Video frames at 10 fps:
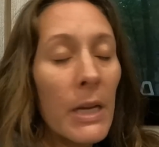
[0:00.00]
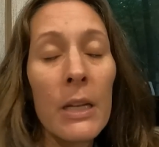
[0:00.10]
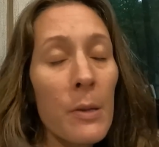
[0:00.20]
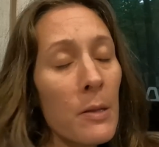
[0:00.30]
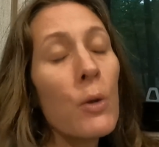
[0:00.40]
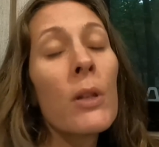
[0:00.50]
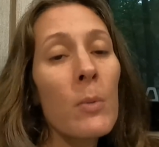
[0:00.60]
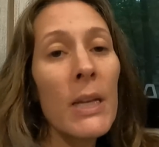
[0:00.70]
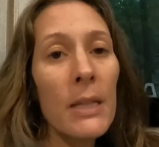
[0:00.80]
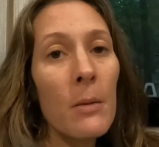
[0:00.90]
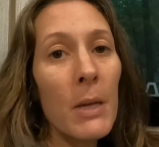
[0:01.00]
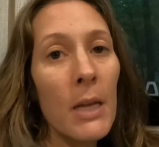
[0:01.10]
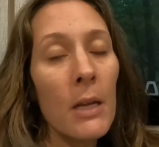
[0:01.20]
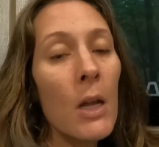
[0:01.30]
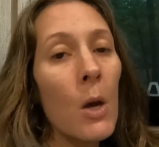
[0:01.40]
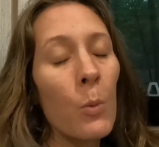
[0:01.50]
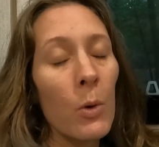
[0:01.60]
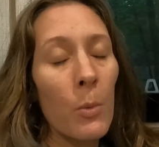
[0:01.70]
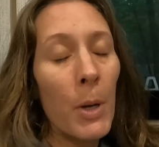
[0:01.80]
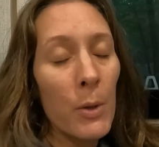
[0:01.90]
And as soon as we get them in,
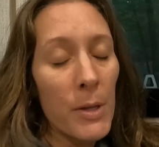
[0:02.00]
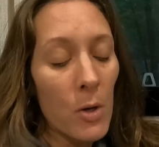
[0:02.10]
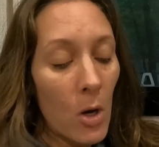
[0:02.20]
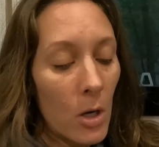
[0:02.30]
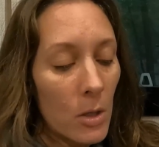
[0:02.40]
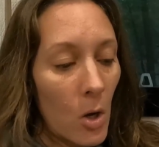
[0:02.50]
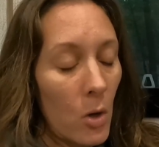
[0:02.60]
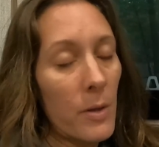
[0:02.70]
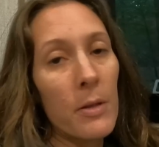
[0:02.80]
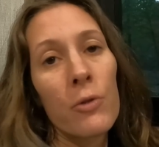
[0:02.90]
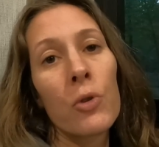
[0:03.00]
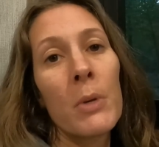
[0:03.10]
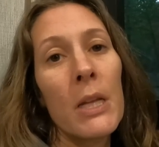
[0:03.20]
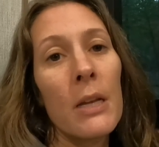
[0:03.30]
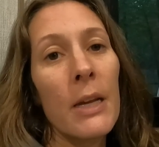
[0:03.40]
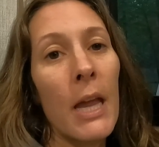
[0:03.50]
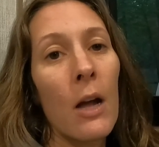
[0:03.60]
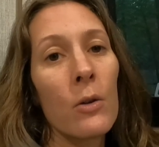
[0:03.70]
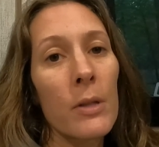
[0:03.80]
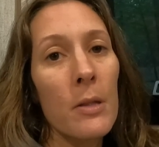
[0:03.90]
we will post on all social media
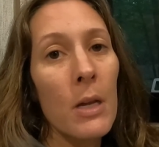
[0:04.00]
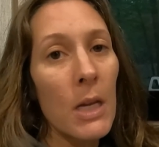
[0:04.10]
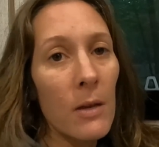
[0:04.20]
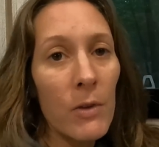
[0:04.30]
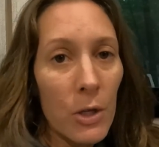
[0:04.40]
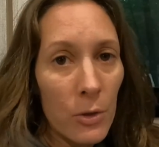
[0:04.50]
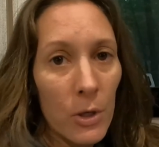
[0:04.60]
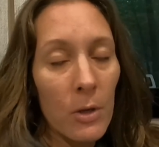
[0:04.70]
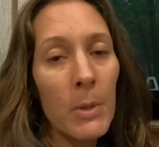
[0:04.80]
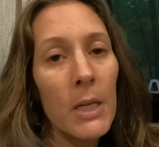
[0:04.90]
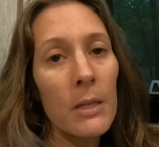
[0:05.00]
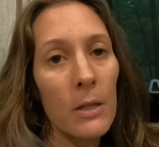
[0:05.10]
accounts, even YouTube,